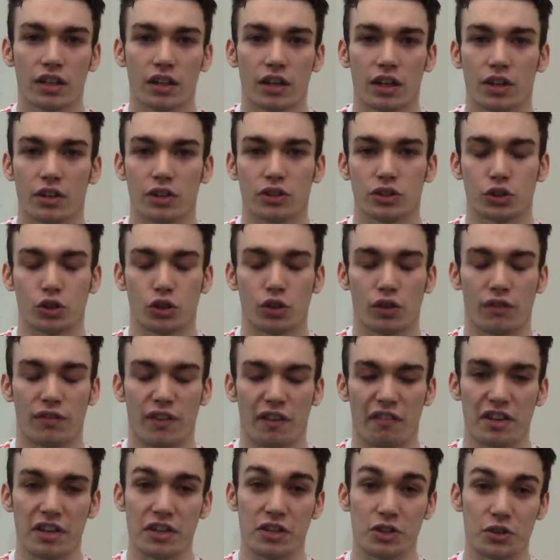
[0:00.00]
you know, a short,
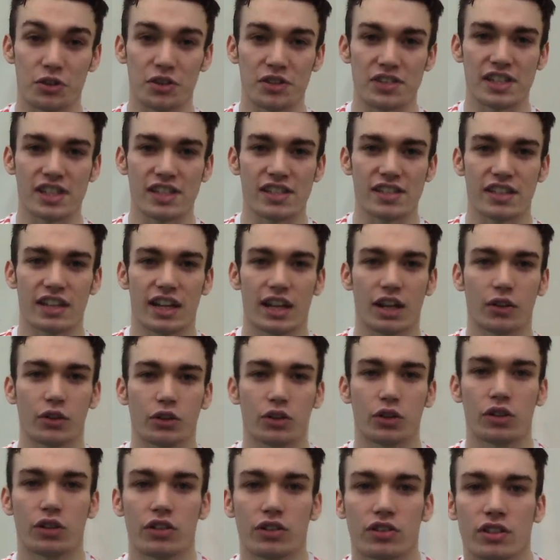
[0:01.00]
very short season
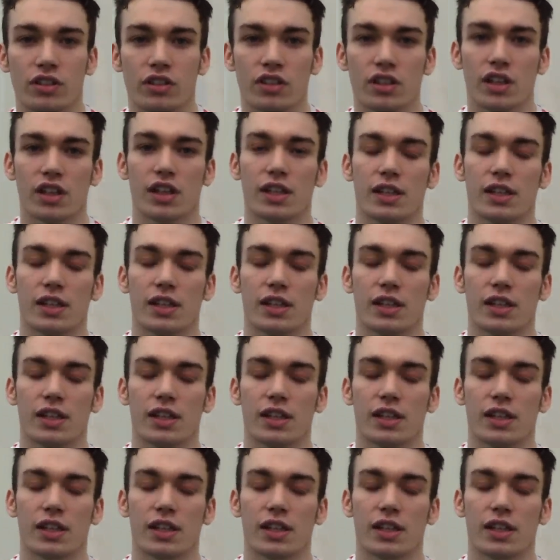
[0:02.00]
outdoors